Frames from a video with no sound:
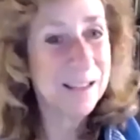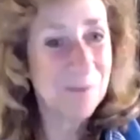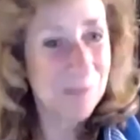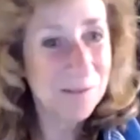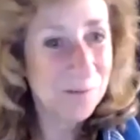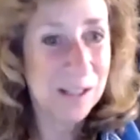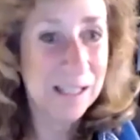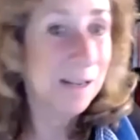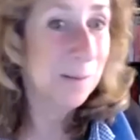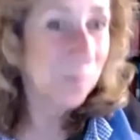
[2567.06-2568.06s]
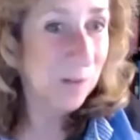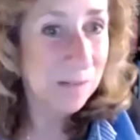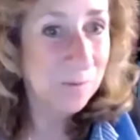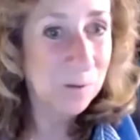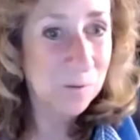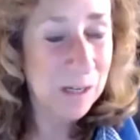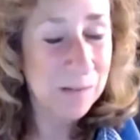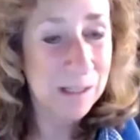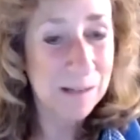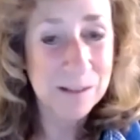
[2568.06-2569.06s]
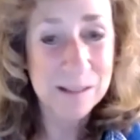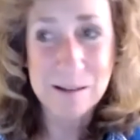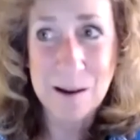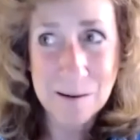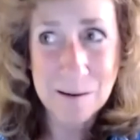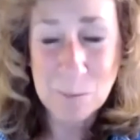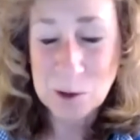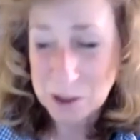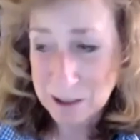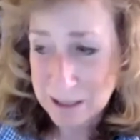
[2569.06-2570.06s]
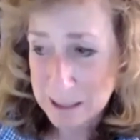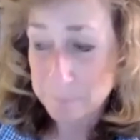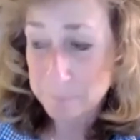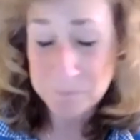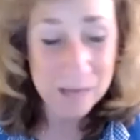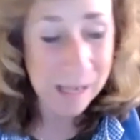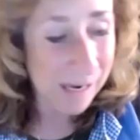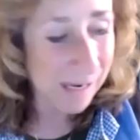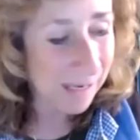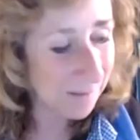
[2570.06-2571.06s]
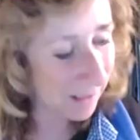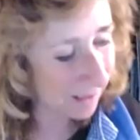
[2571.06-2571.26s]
and awful? And I'm five foot five and I was this horrible giant. And they